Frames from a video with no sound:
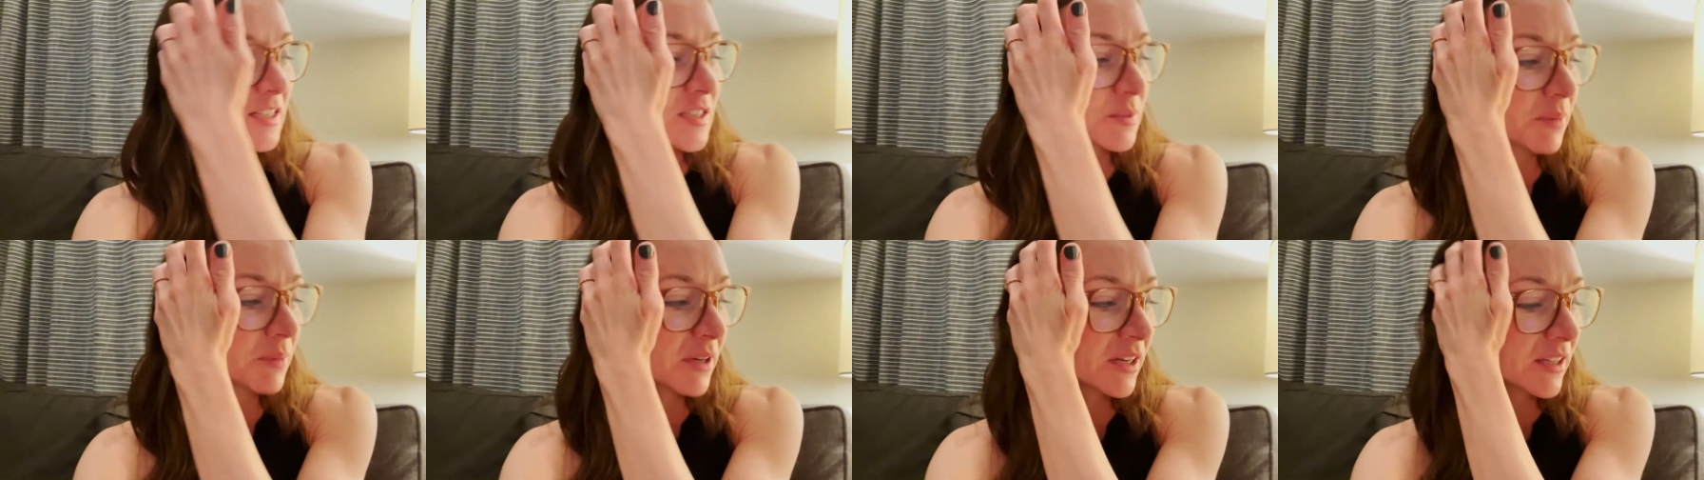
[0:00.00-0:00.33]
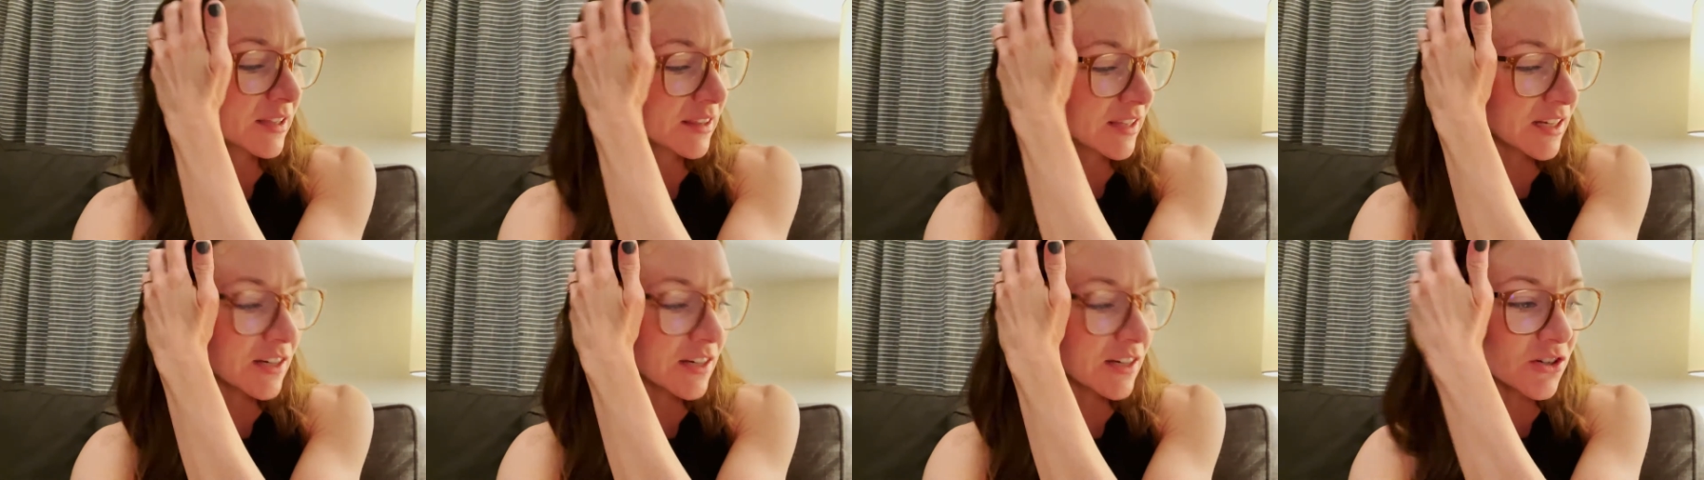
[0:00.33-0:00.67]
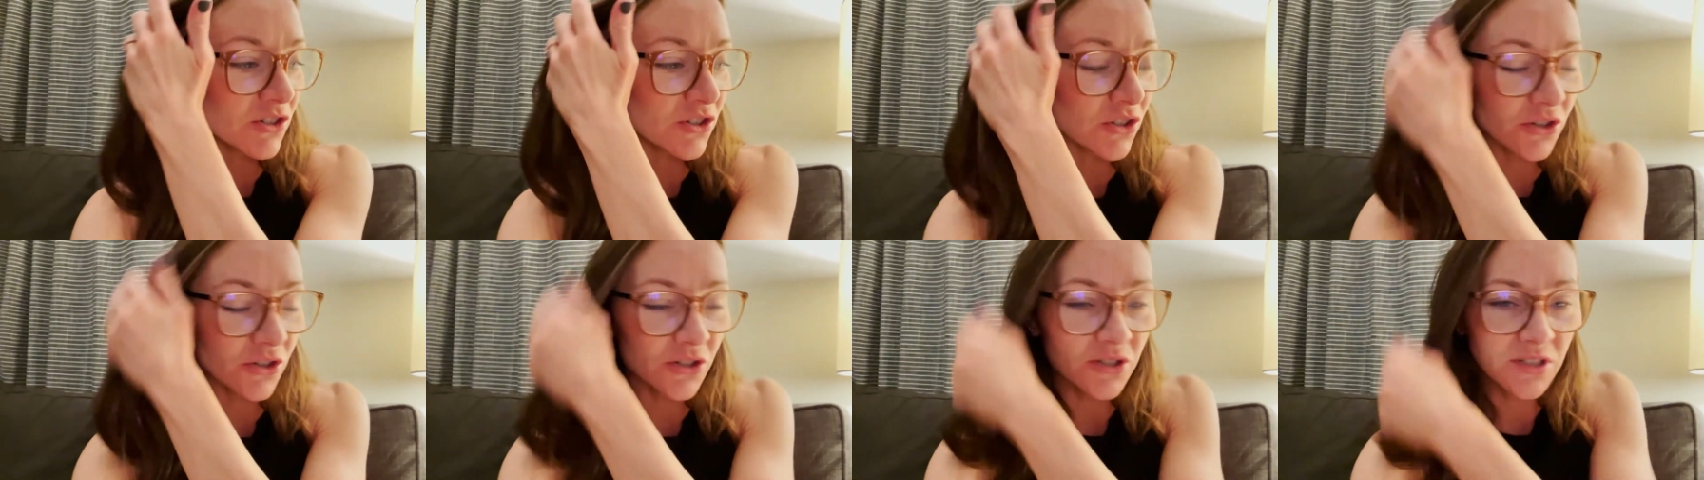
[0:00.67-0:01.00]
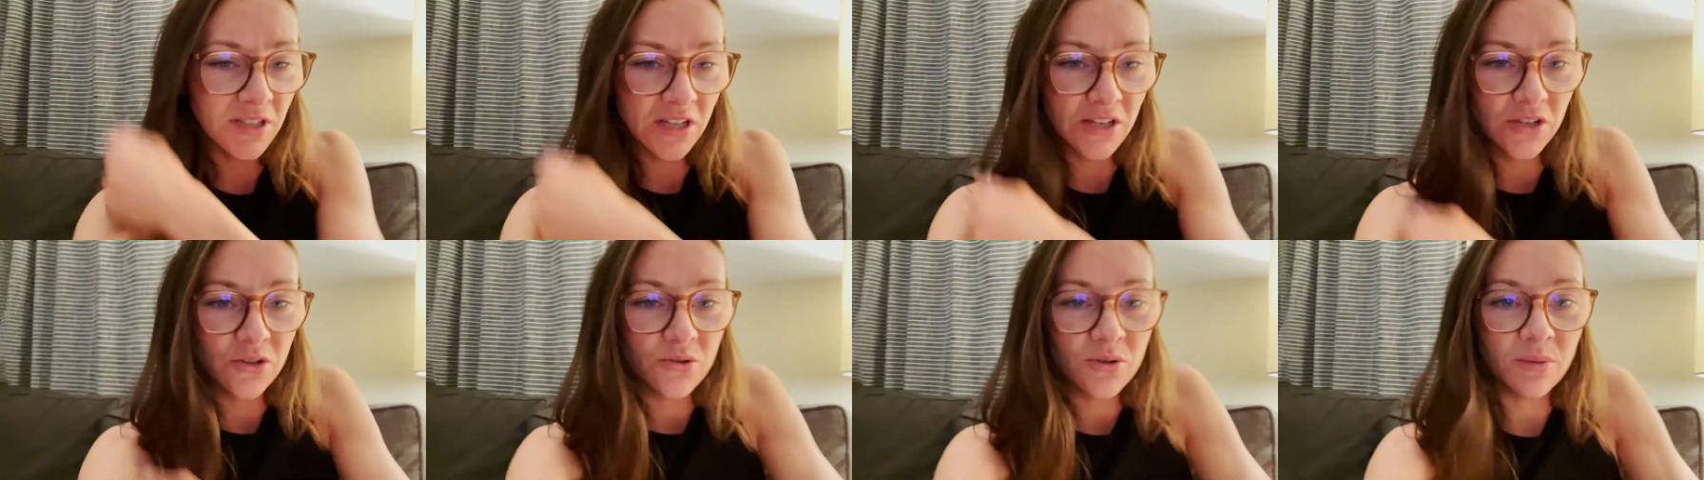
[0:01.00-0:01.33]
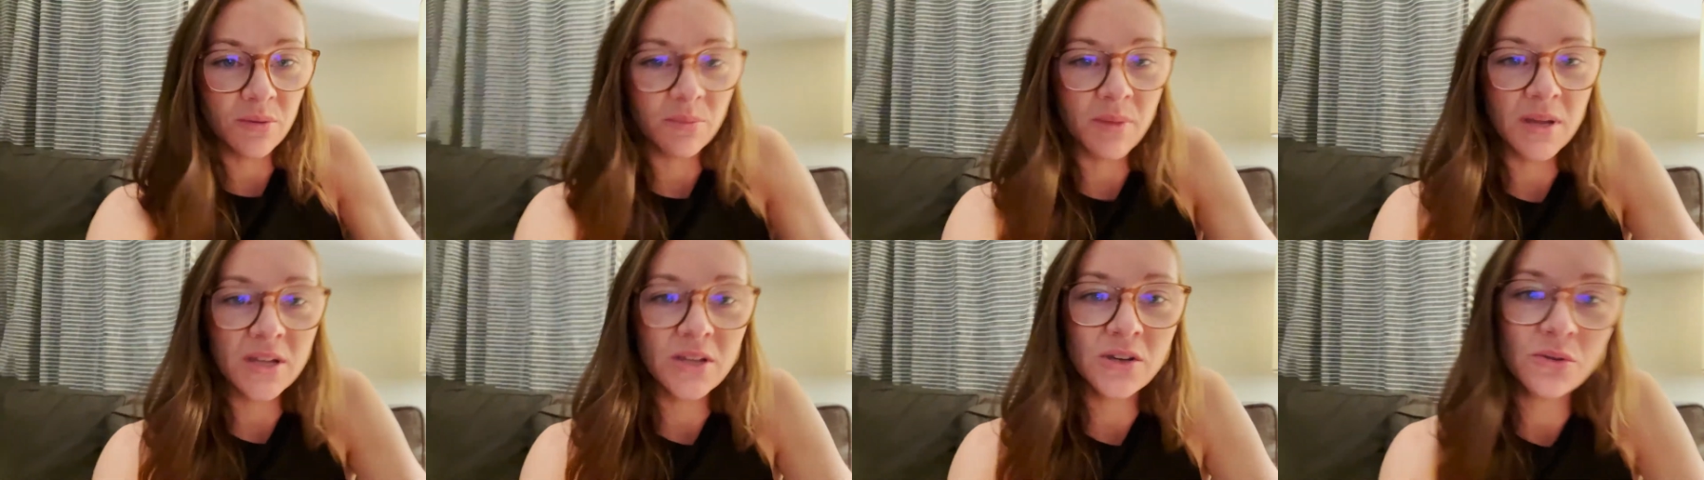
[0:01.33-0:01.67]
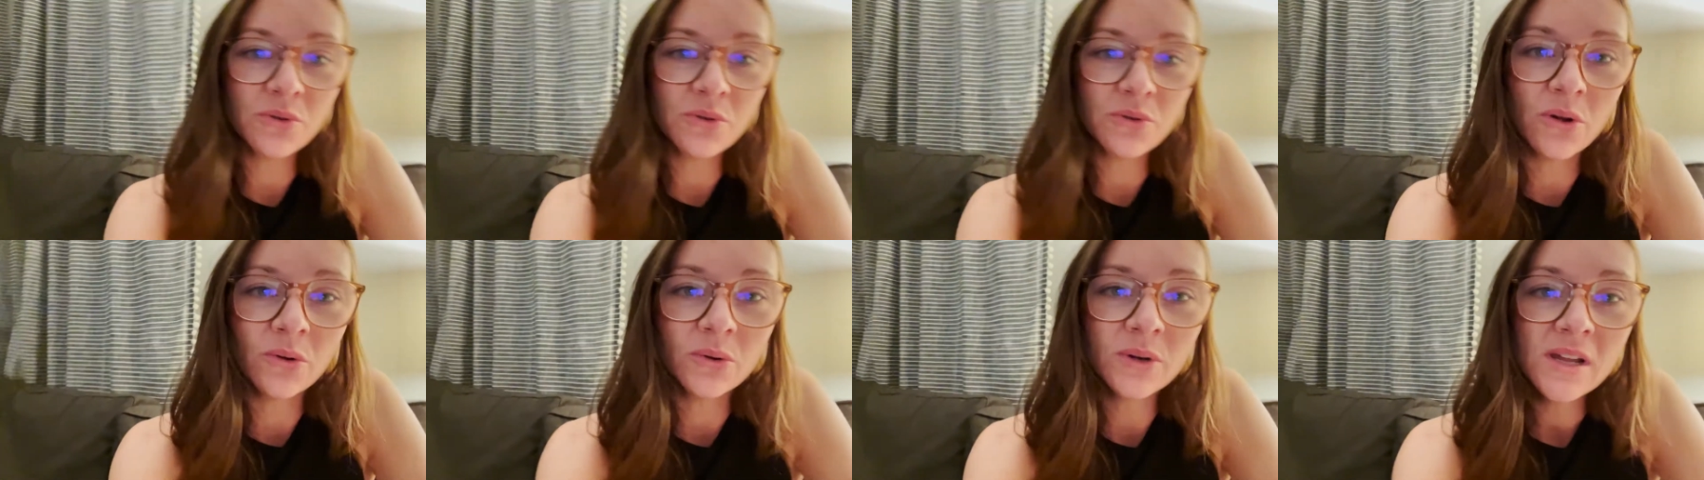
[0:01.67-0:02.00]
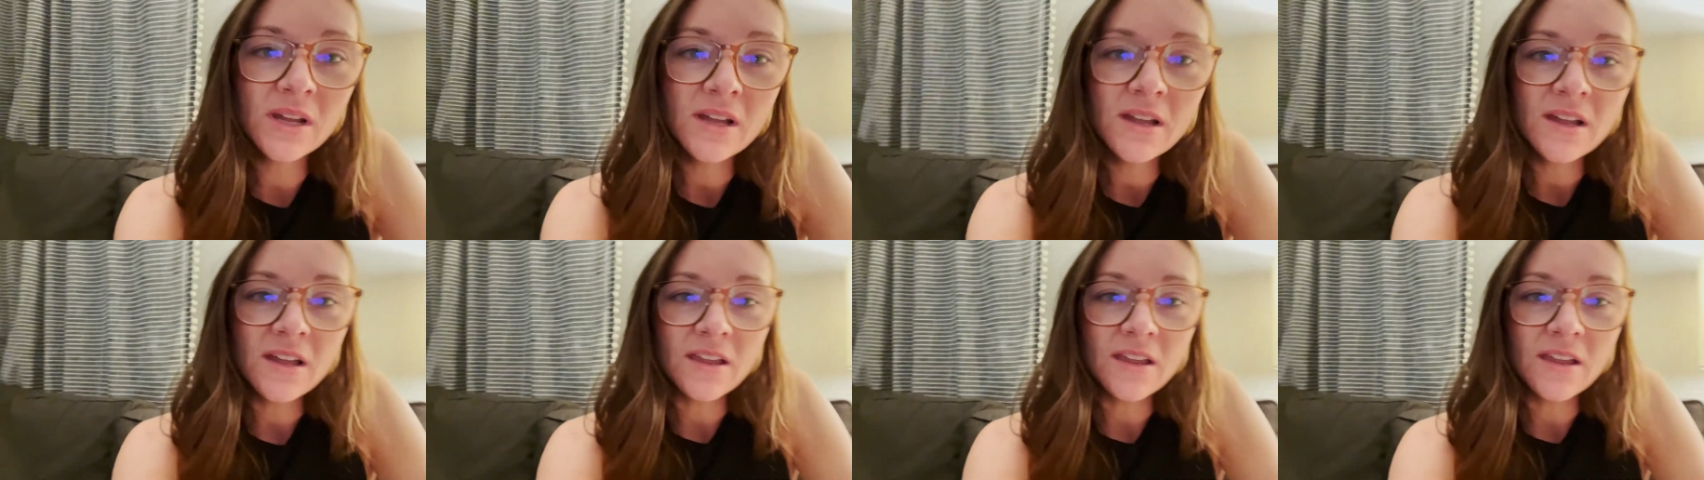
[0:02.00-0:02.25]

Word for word: a spot that is yours that you can make your own,